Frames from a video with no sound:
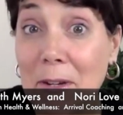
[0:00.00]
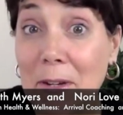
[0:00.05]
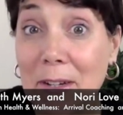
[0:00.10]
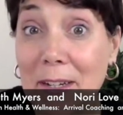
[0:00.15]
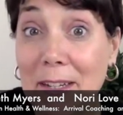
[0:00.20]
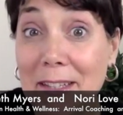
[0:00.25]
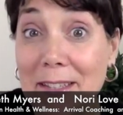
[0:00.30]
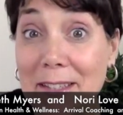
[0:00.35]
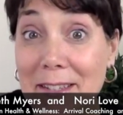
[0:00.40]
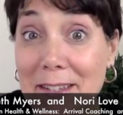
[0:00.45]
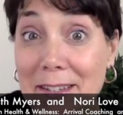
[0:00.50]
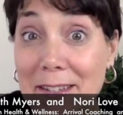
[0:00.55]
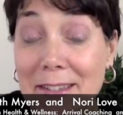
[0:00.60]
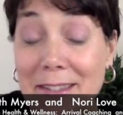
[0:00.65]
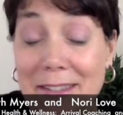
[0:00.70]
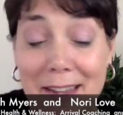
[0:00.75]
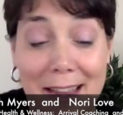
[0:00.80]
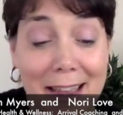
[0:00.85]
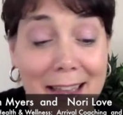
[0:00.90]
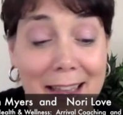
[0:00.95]
experiences
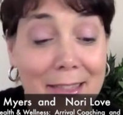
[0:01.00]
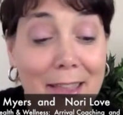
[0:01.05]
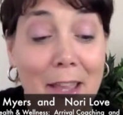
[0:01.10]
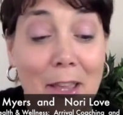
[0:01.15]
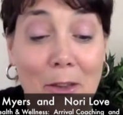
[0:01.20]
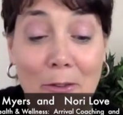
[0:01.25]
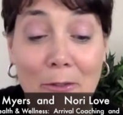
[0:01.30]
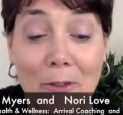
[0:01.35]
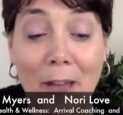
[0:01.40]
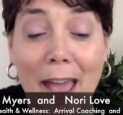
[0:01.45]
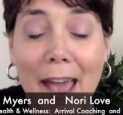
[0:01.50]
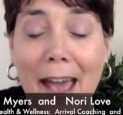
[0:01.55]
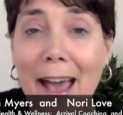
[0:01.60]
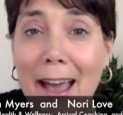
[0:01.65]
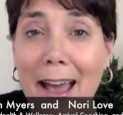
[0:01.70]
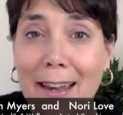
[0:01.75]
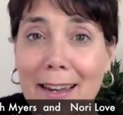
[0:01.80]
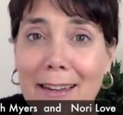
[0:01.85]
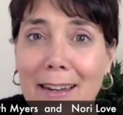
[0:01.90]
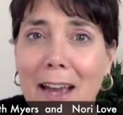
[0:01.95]
that you've
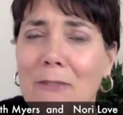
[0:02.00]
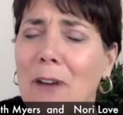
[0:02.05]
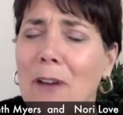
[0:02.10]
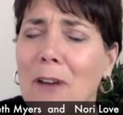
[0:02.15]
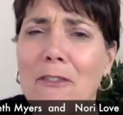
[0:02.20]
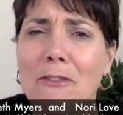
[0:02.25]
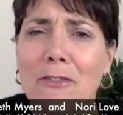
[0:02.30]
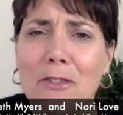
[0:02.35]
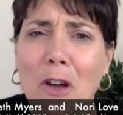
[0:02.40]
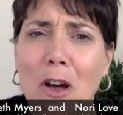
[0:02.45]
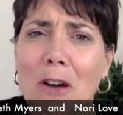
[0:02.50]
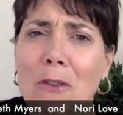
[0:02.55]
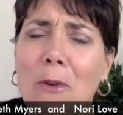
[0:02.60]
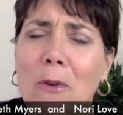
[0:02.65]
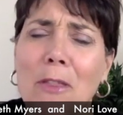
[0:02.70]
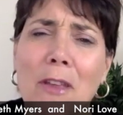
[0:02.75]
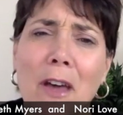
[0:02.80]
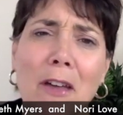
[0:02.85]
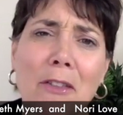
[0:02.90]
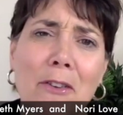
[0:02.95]
had. And I've talked with
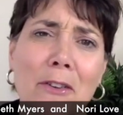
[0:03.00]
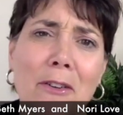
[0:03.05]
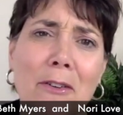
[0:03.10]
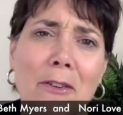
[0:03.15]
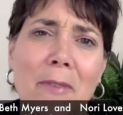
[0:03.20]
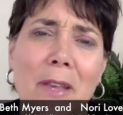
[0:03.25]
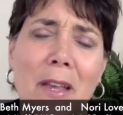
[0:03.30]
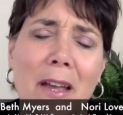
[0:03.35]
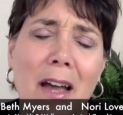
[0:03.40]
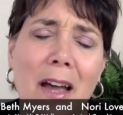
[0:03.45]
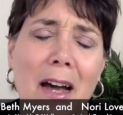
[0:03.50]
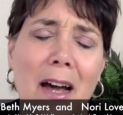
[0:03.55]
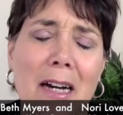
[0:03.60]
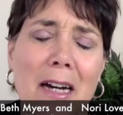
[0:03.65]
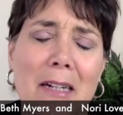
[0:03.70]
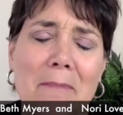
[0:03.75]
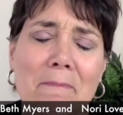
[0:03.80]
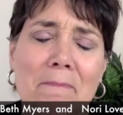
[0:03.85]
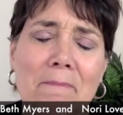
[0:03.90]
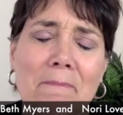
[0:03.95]
other
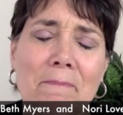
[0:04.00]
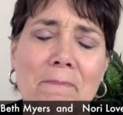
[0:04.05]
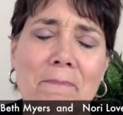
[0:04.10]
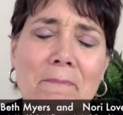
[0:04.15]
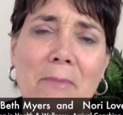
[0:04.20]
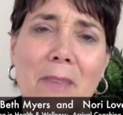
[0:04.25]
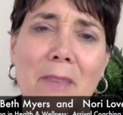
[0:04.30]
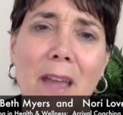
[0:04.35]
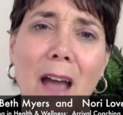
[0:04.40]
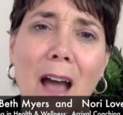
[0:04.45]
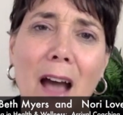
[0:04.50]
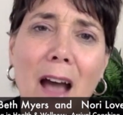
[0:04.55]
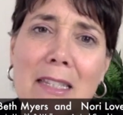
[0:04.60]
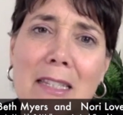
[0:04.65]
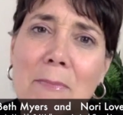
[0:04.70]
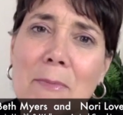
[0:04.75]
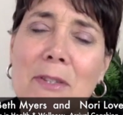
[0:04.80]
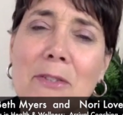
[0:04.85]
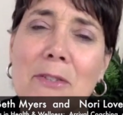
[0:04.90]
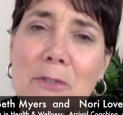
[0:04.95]
um,
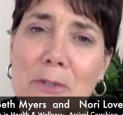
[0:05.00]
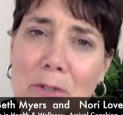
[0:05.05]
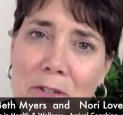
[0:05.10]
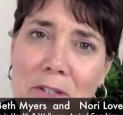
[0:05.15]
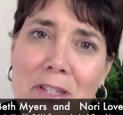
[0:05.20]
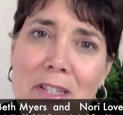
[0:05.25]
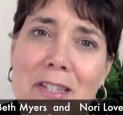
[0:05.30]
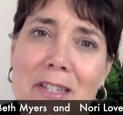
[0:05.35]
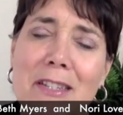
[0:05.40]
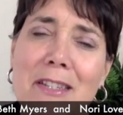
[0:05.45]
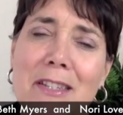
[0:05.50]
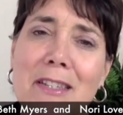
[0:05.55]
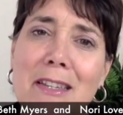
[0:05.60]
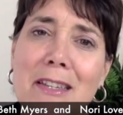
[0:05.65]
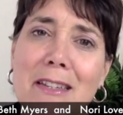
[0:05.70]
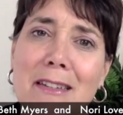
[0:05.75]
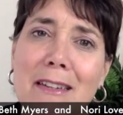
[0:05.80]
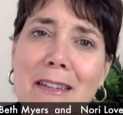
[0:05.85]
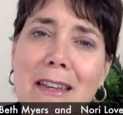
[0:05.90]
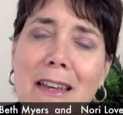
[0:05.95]
hospice nurses
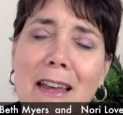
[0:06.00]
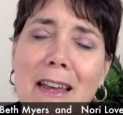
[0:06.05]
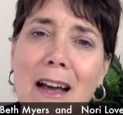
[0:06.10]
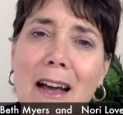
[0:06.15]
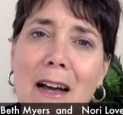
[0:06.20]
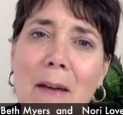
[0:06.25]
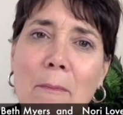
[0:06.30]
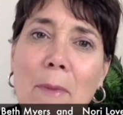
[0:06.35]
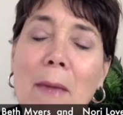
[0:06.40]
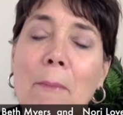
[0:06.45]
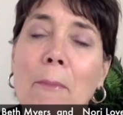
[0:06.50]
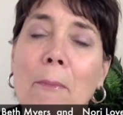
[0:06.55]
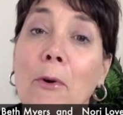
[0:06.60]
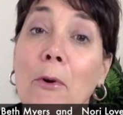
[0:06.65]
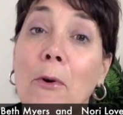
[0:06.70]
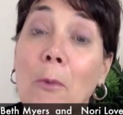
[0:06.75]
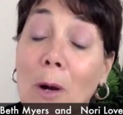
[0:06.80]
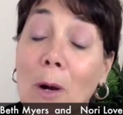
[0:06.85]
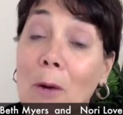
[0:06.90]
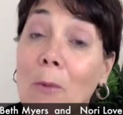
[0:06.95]
and people who work